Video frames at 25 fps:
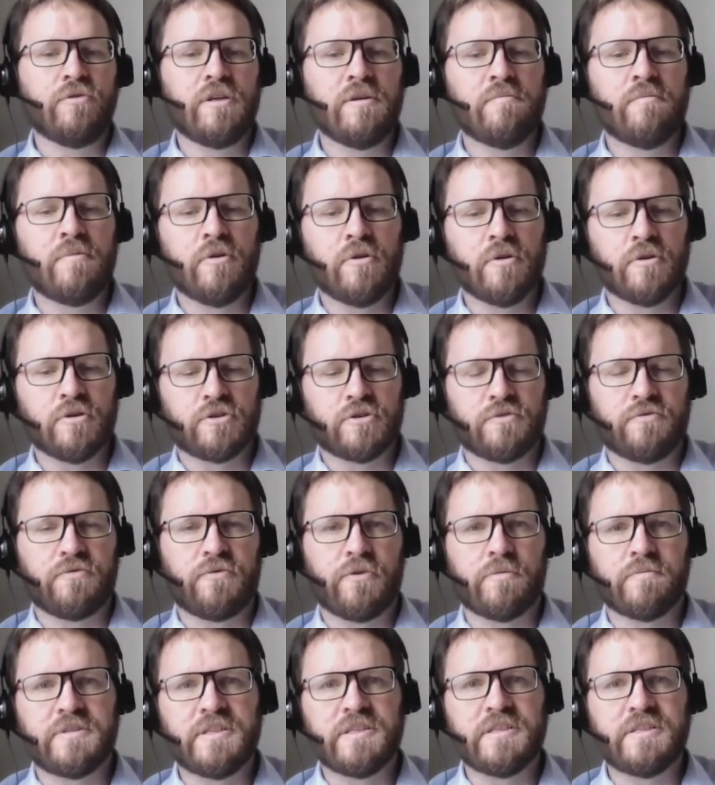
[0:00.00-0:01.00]
emerge
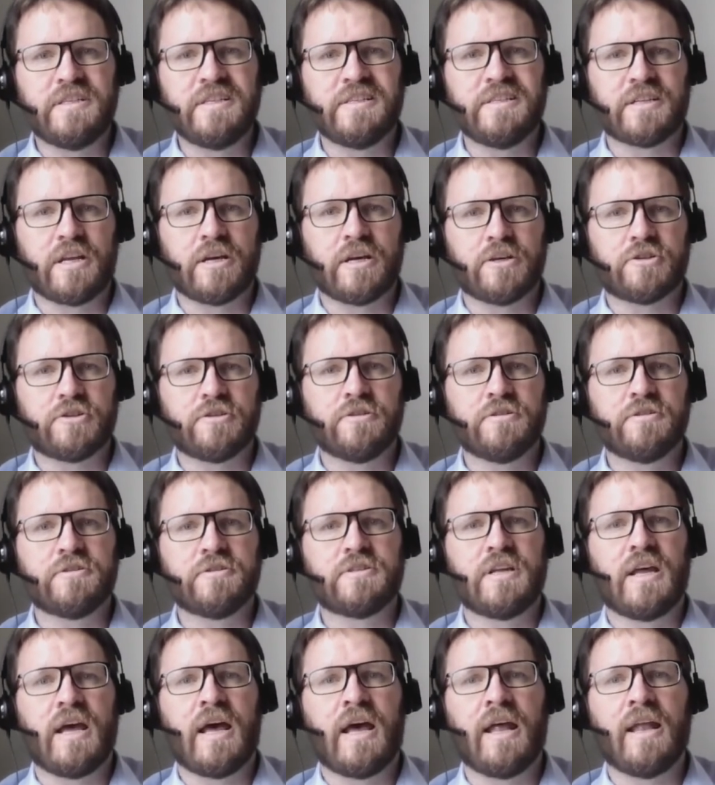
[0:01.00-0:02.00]
from these
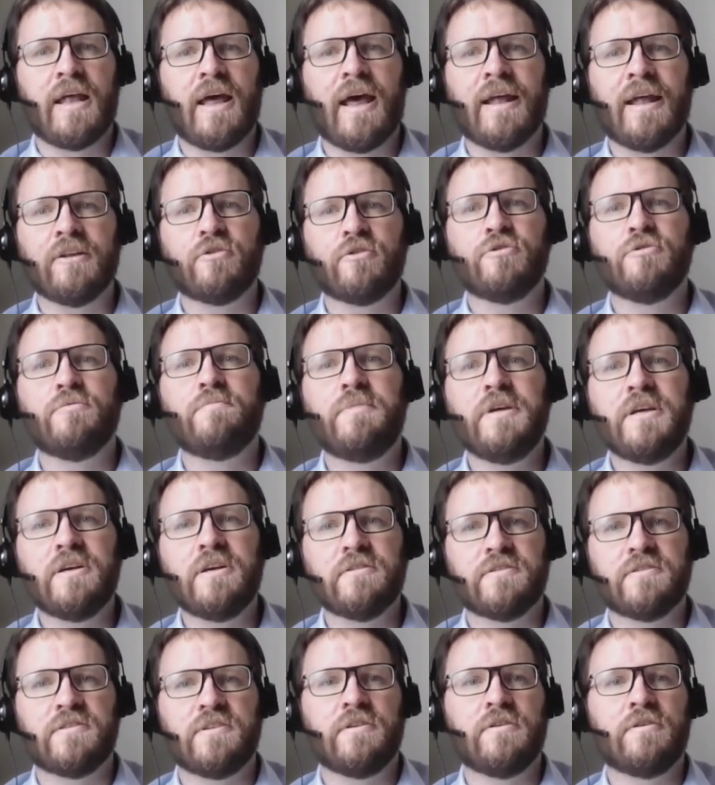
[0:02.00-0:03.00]
discussions and could be
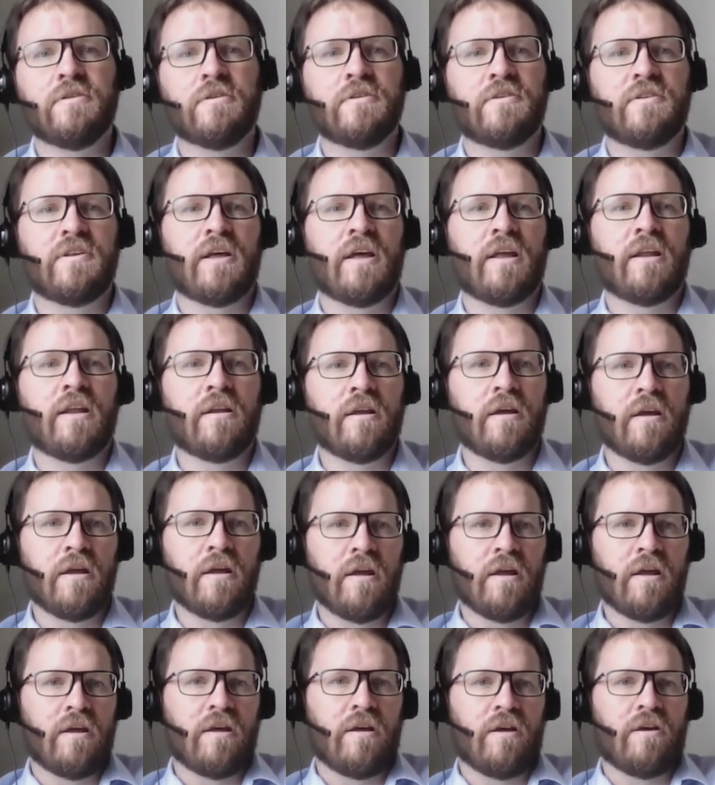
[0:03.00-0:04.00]
considered then
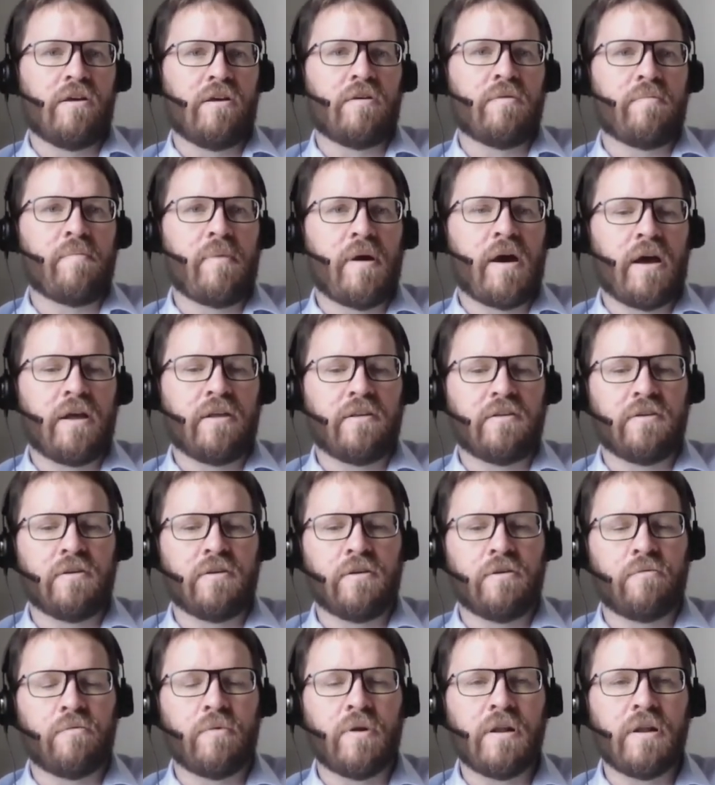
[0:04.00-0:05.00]
by
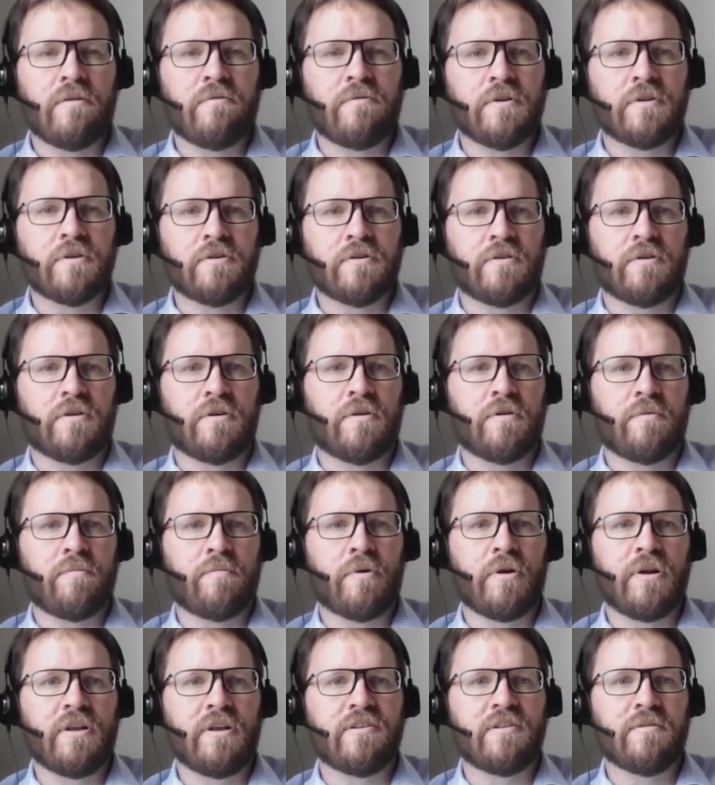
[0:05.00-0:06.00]
the relevant
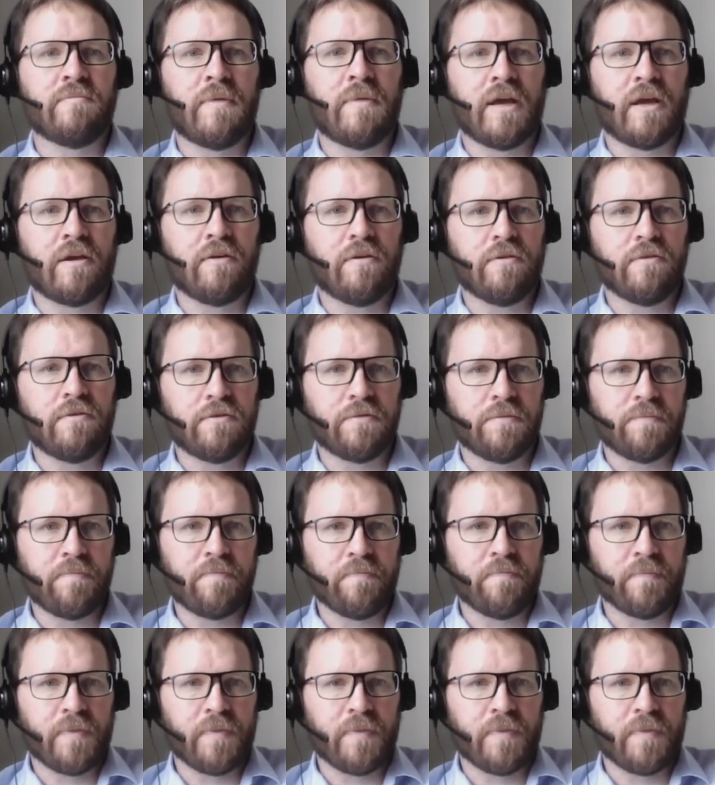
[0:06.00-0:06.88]
policymakers.